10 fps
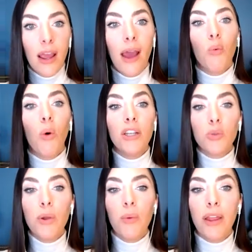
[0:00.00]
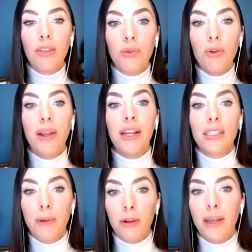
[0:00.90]
Once we went through and
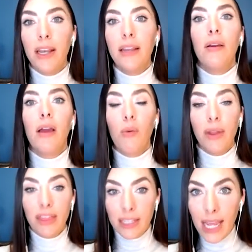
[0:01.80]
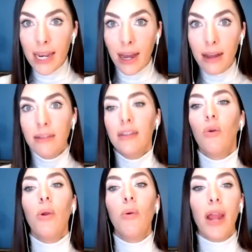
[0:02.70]
experimented with the data,
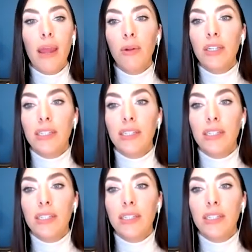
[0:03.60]
we were able to